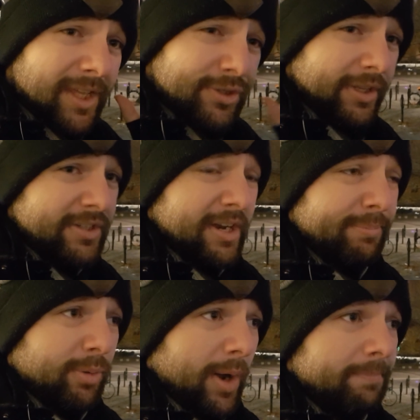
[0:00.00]
So that's
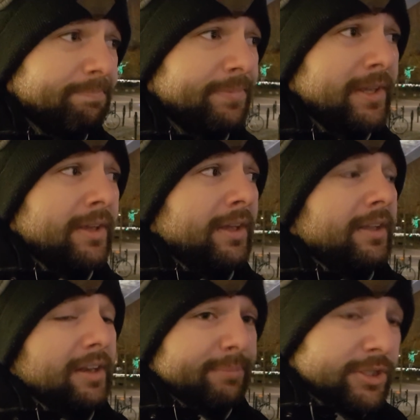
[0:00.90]
number one.
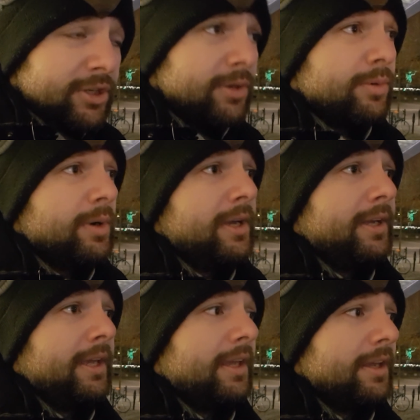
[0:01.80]
Number two
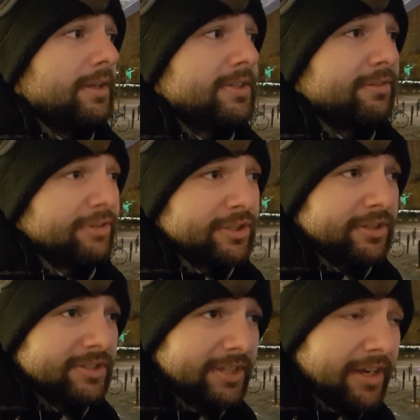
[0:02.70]
is
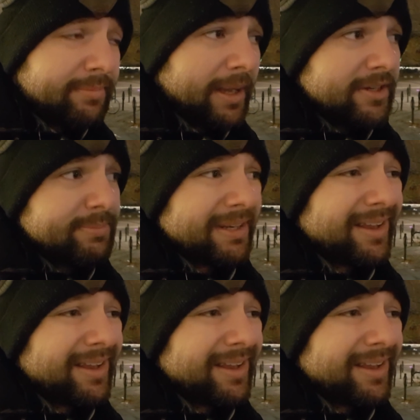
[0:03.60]
efficient state management.